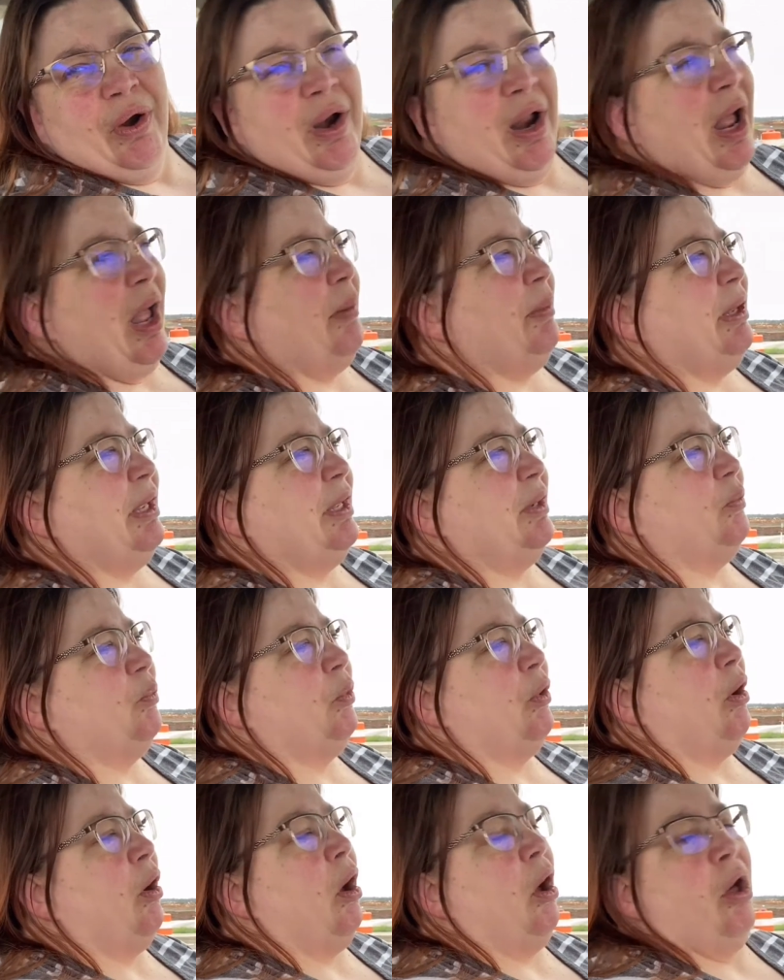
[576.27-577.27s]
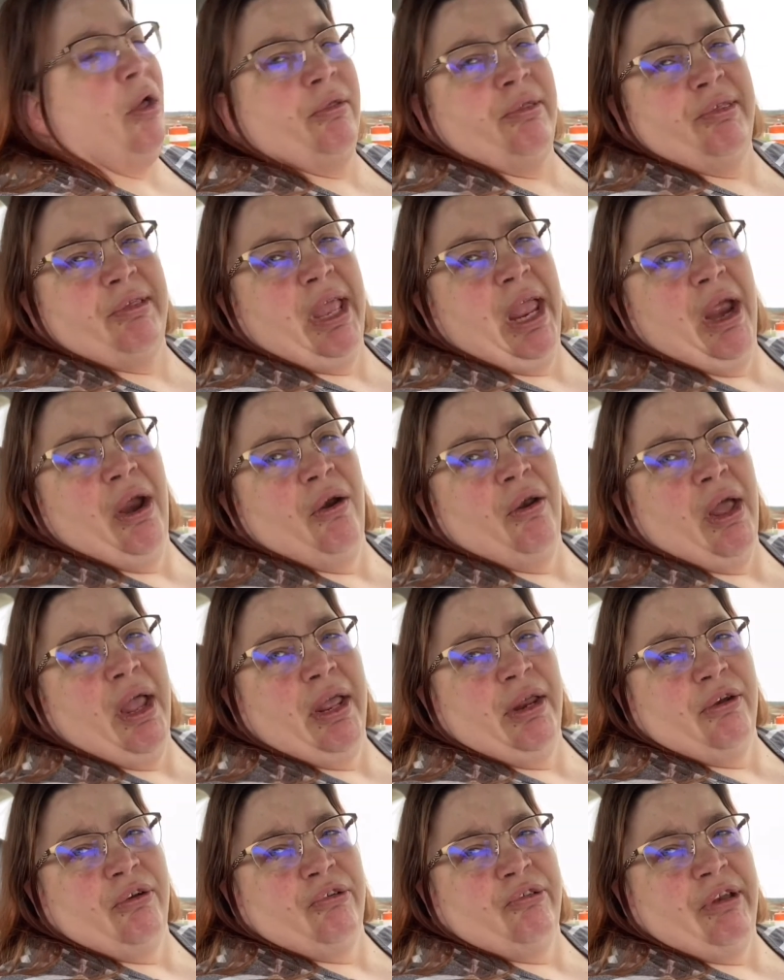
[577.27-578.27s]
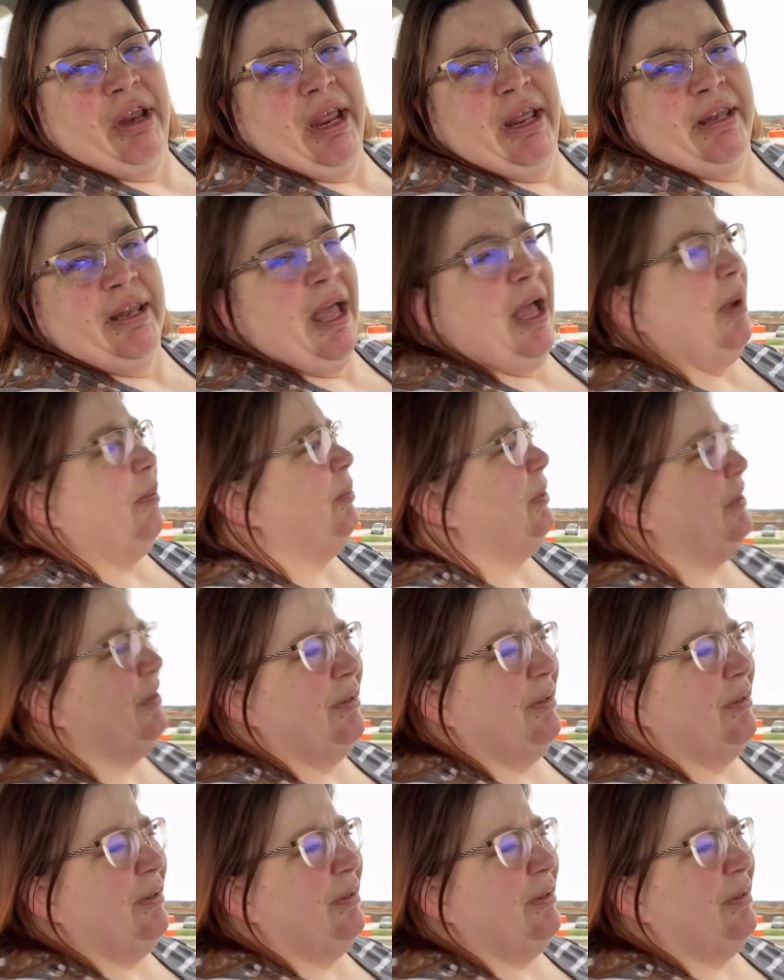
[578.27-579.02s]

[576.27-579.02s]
I mean, we're all scared. I understand that, but.